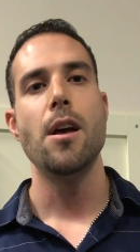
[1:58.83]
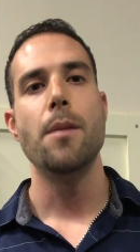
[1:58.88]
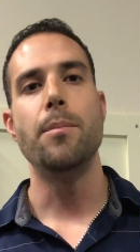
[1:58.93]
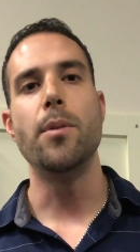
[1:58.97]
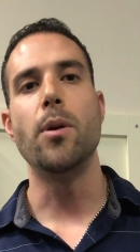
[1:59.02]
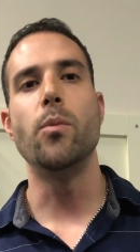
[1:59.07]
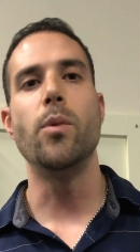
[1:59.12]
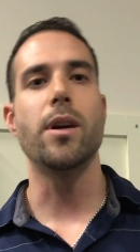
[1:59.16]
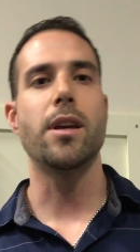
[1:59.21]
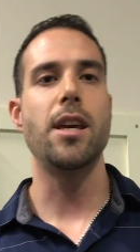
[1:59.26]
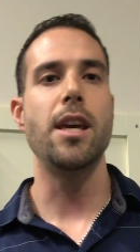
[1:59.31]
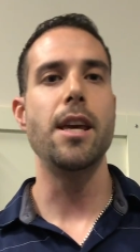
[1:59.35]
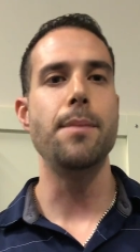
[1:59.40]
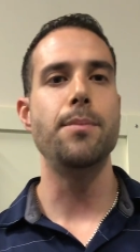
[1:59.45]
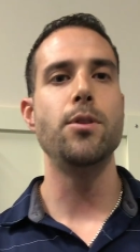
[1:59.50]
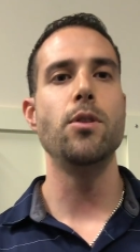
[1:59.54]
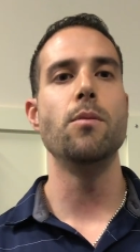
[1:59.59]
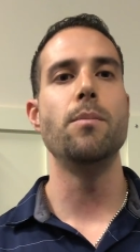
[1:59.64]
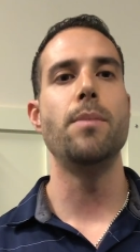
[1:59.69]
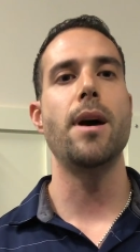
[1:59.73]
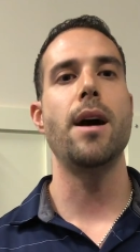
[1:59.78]
But what
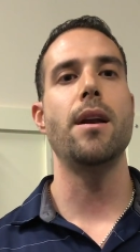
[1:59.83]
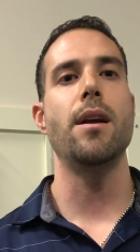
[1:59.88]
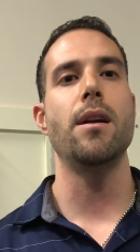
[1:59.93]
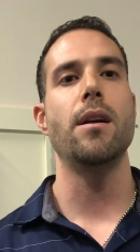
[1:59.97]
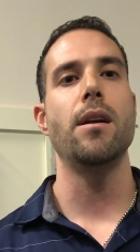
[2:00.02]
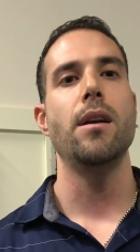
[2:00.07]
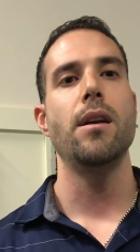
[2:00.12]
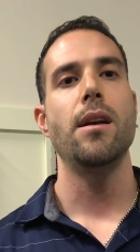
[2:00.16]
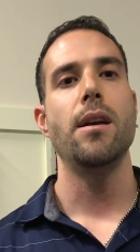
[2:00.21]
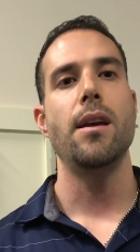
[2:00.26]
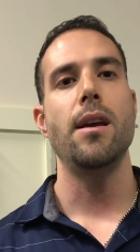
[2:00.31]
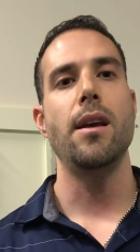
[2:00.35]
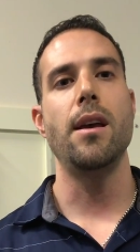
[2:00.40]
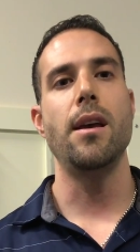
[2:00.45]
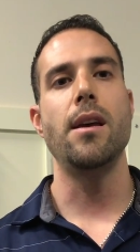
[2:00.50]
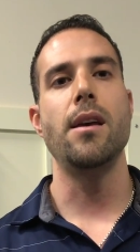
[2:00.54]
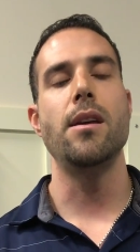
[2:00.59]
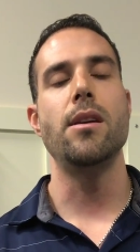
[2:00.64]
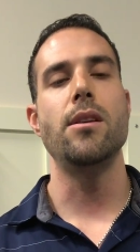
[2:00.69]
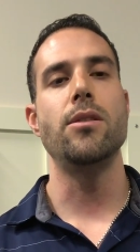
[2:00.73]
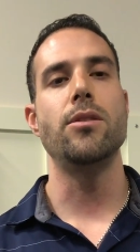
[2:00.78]
keeps you better
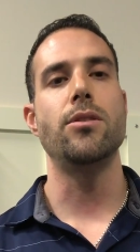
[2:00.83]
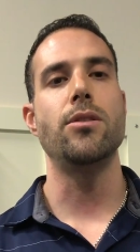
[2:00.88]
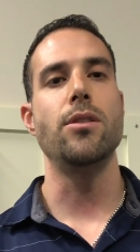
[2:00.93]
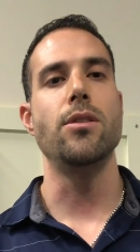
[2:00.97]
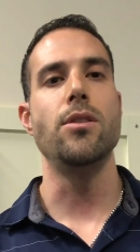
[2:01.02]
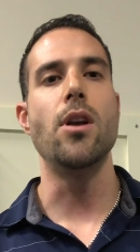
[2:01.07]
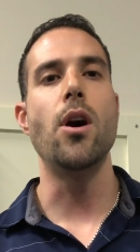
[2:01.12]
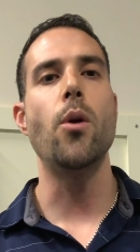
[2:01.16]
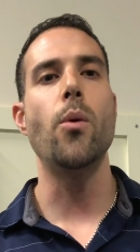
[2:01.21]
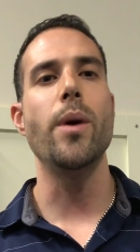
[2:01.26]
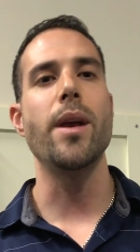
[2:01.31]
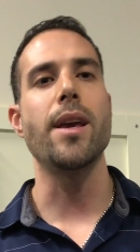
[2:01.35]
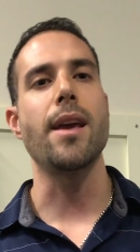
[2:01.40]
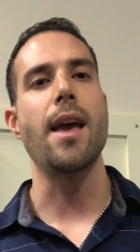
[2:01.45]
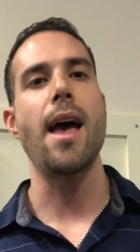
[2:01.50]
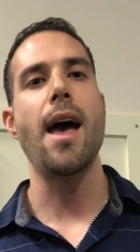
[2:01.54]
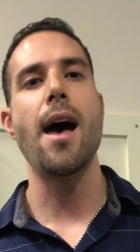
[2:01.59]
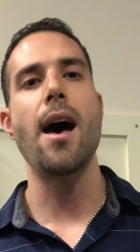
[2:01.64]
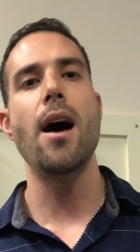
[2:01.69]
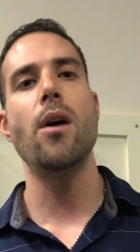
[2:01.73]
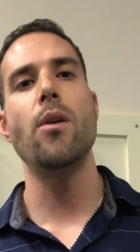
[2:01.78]
is knowing
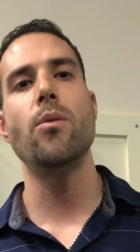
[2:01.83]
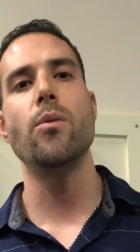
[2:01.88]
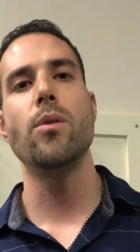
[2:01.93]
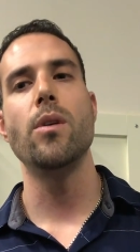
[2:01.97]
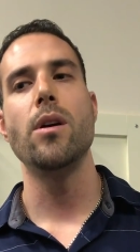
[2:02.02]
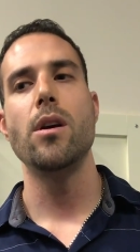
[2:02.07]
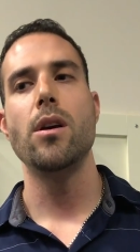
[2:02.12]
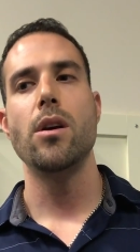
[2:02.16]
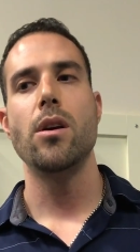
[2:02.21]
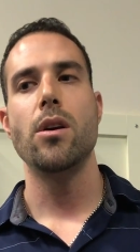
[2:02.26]
how